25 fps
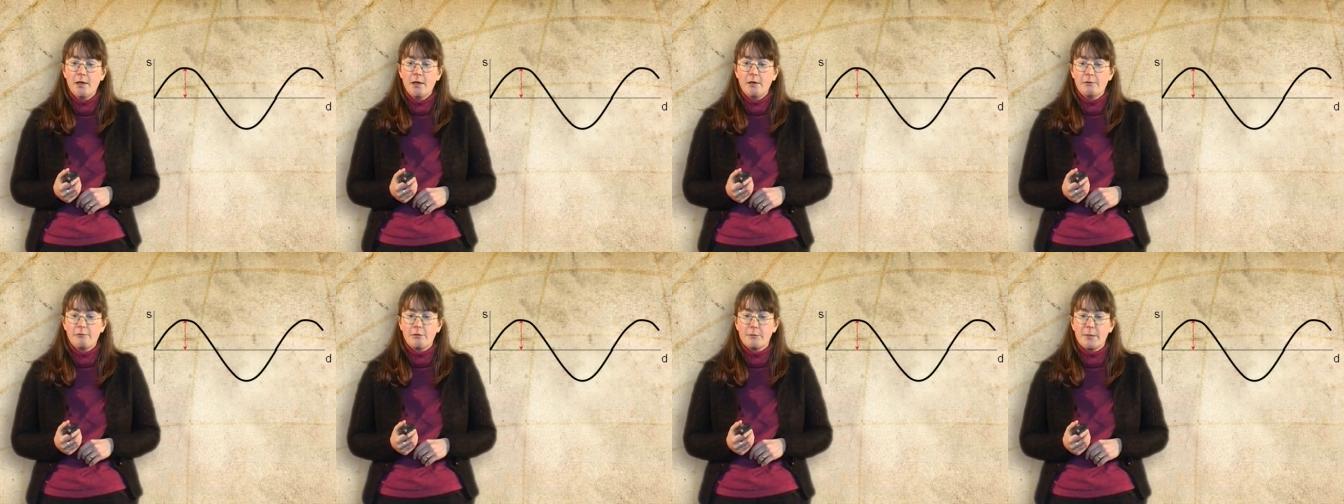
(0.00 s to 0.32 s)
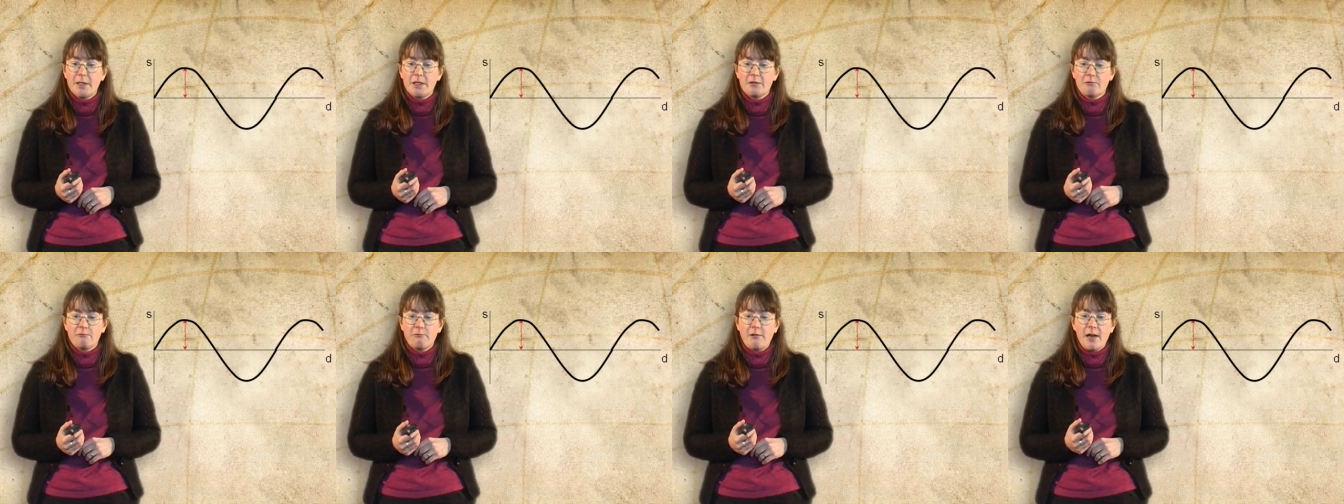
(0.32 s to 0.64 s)
from
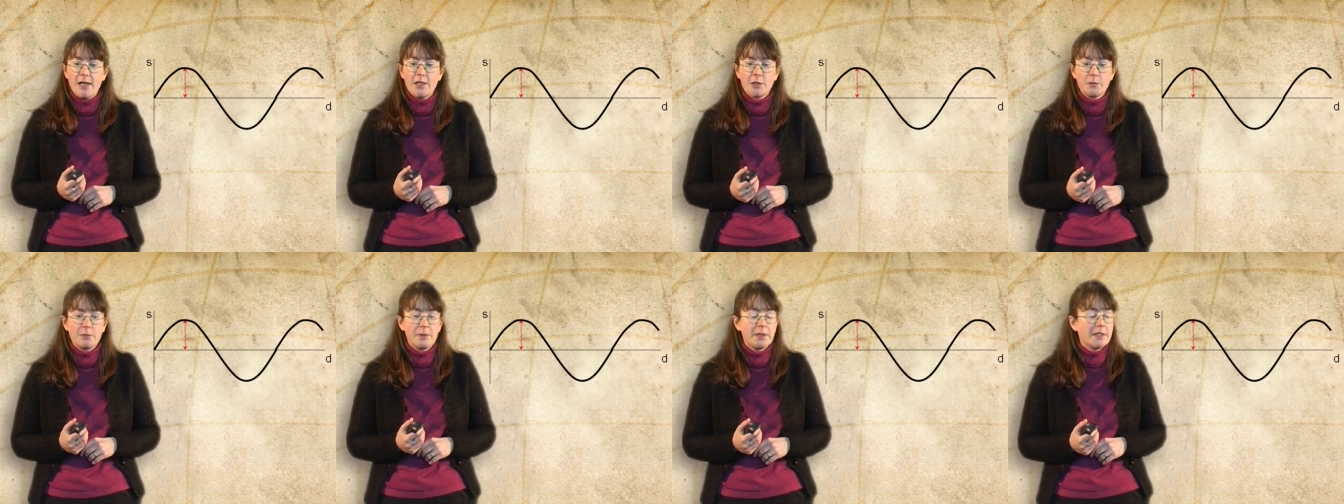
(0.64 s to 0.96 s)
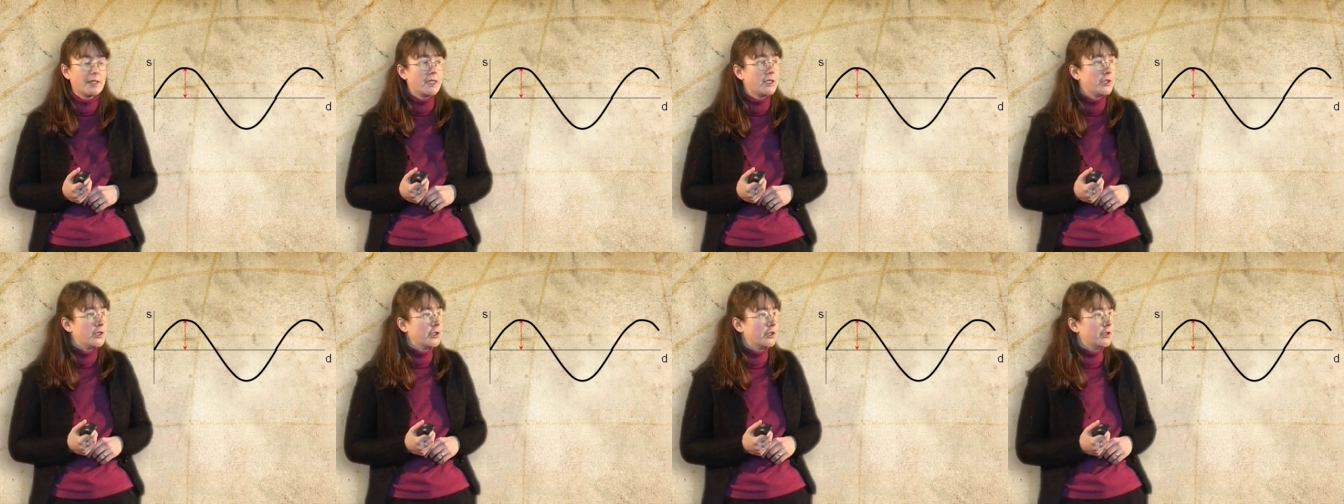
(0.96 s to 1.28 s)
its rest
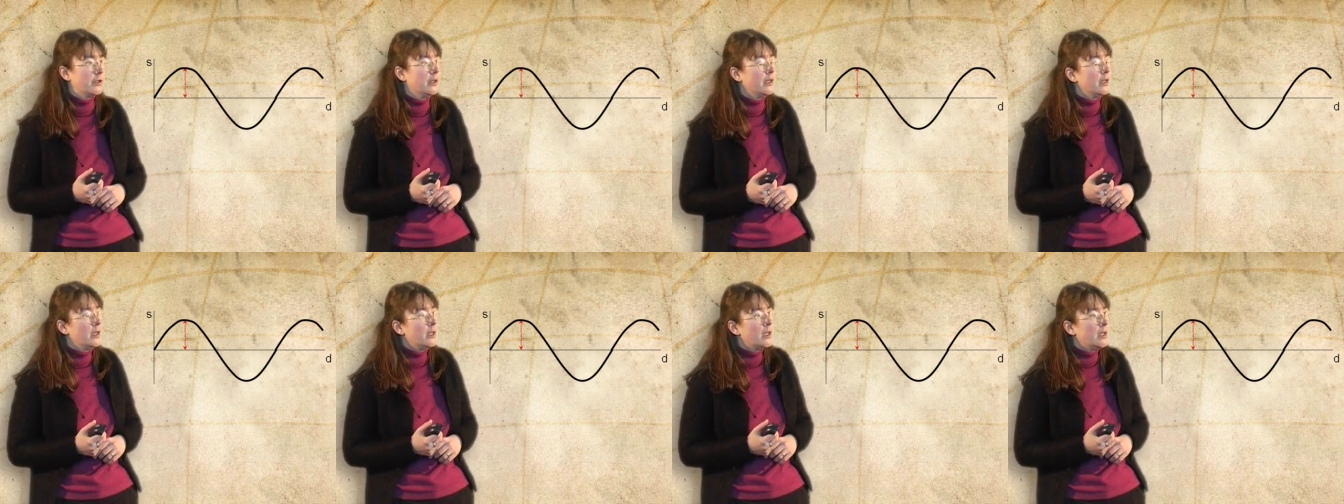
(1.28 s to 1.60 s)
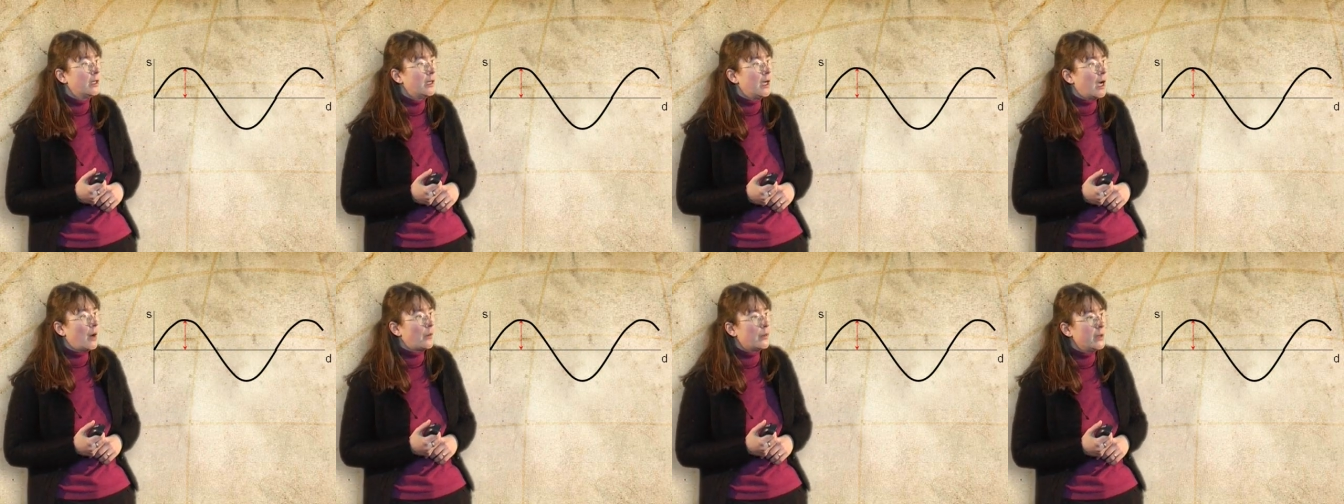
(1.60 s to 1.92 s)
position,
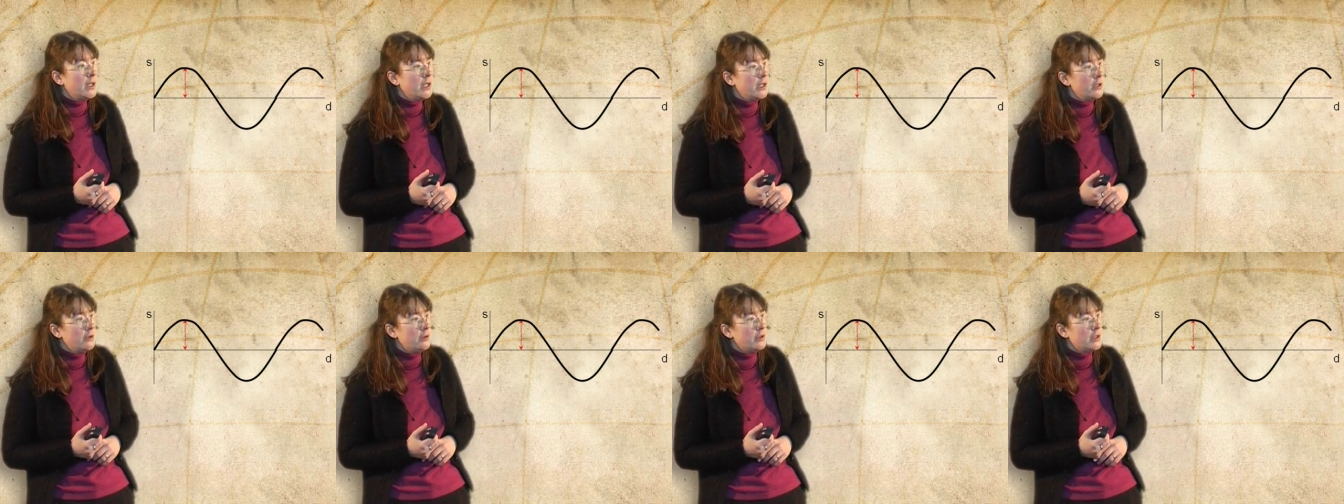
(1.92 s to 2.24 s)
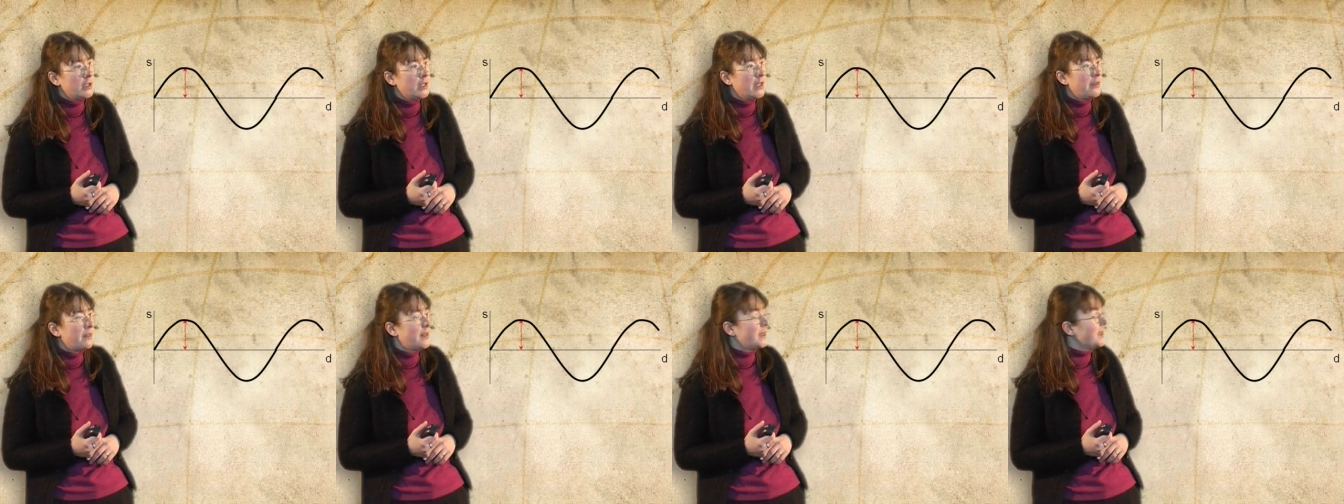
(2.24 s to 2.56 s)
and we
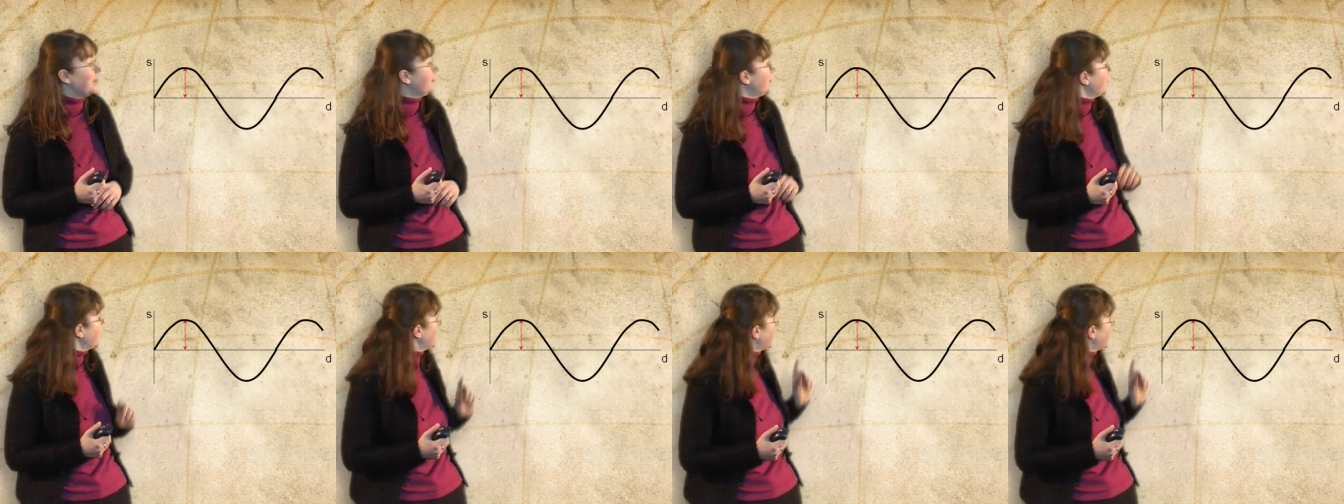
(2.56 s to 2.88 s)
usually think the